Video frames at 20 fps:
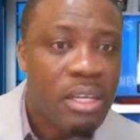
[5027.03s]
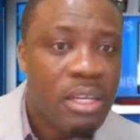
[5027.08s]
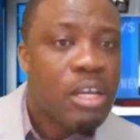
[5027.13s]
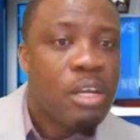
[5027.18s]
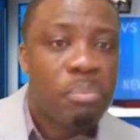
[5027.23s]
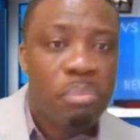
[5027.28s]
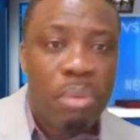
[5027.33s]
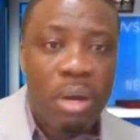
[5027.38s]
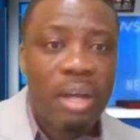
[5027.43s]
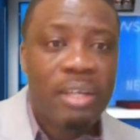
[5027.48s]

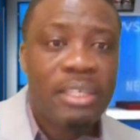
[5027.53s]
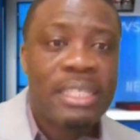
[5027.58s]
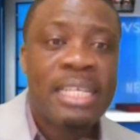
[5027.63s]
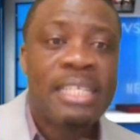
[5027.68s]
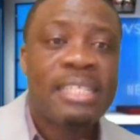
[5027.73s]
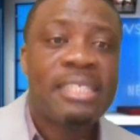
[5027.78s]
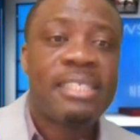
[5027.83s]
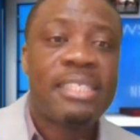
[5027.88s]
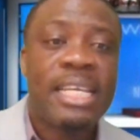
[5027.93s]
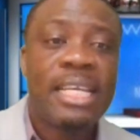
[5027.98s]
but they
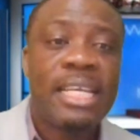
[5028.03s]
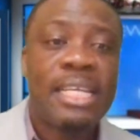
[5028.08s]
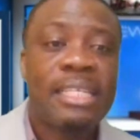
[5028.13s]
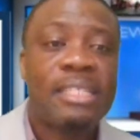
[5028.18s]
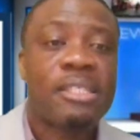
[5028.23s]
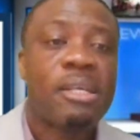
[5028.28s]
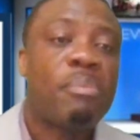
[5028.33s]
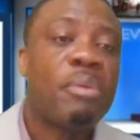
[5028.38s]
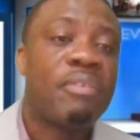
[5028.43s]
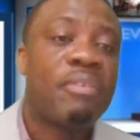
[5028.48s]
see
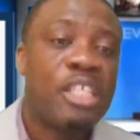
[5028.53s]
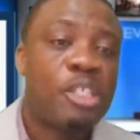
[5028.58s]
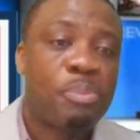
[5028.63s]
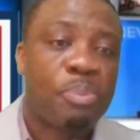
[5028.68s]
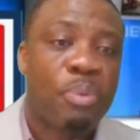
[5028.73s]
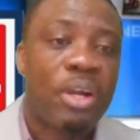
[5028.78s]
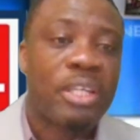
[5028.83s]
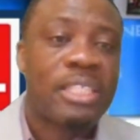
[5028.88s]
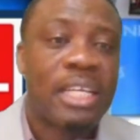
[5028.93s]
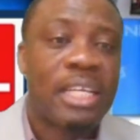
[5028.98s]
some of these
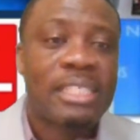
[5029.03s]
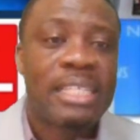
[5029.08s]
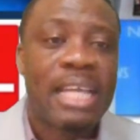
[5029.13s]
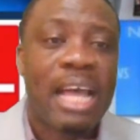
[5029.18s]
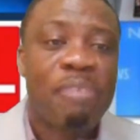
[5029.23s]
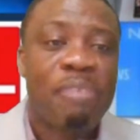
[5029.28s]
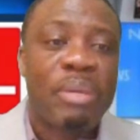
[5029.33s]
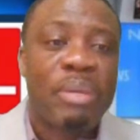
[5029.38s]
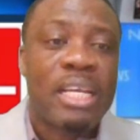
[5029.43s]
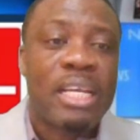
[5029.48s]
projects
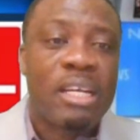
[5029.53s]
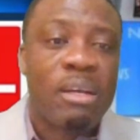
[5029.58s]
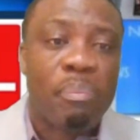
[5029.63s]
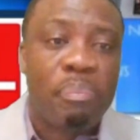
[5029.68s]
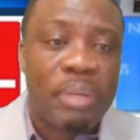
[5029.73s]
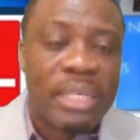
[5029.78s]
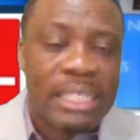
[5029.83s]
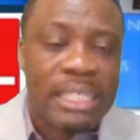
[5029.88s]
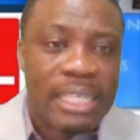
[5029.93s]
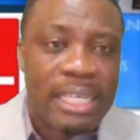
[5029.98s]
are being
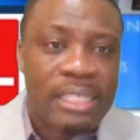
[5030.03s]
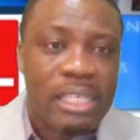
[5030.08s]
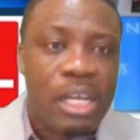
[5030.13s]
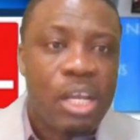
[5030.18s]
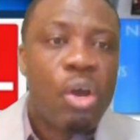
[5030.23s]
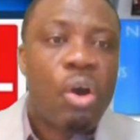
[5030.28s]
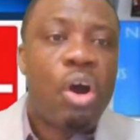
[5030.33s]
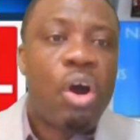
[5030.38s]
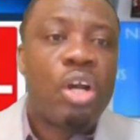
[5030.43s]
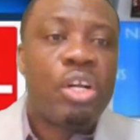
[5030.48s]
completed
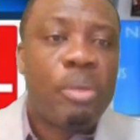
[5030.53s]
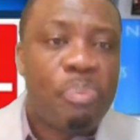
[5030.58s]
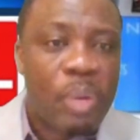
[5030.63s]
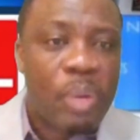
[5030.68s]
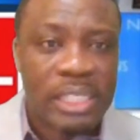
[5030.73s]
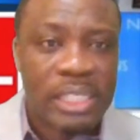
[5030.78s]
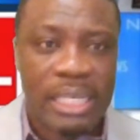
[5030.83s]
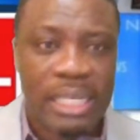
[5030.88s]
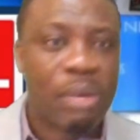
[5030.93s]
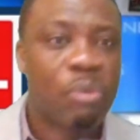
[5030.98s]
under
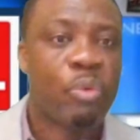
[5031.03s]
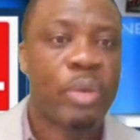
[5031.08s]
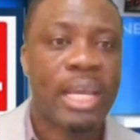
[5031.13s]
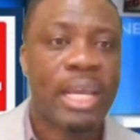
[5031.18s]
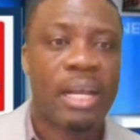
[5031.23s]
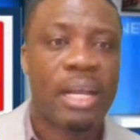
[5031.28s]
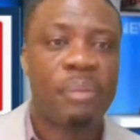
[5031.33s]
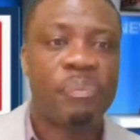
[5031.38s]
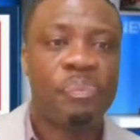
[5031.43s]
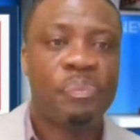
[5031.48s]
President Weah.